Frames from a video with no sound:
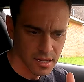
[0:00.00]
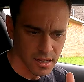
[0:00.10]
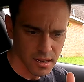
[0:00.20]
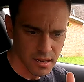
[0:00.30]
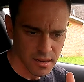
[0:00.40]

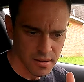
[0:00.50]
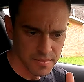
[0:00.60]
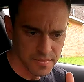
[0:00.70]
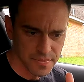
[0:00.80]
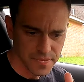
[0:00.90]

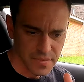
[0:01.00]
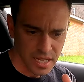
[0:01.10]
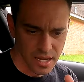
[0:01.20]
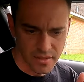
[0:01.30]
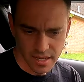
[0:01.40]
and
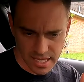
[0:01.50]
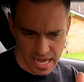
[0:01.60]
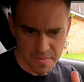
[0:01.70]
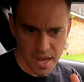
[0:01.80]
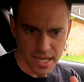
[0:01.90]
then
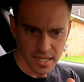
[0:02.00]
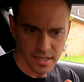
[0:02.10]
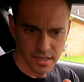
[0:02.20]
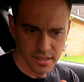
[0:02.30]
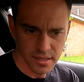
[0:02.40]
came back
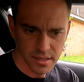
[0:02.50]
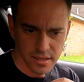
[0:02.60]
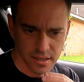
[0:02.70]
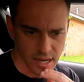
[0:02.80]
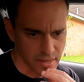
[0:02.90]
in,
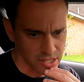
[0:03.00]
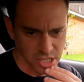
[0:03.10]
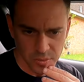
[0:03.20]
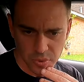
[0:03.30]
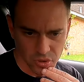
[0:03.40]
and then
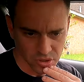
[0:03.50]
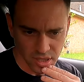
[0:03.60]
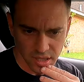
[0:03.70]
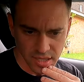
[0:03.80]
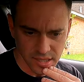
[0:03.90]
she
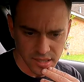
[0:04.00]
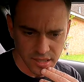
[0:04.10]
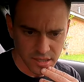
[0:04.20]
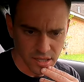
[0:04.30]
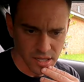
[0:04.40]
pulled
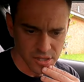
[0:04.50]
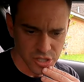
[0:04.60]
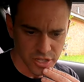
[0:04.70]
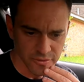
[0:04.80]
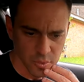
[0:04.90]
clean. The
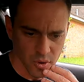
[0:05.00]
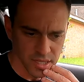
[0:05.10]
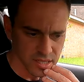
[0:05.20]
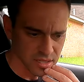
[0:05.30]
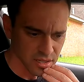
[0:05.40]
shift
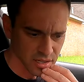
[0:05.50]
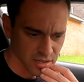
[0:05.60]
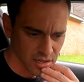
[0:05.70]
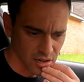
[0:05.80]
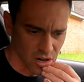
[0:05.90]
points
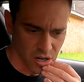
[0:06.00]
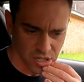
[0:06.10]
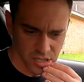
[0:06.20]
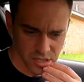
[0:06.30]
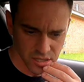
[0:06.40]
are
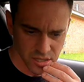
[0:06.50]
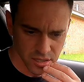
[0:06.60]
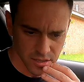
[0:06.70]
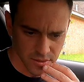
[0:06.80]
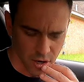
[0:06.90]

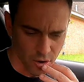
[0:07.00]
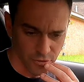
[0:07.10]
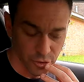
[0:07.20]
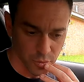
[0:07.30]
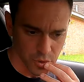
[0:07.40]
good, our
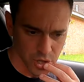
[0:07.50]
fuel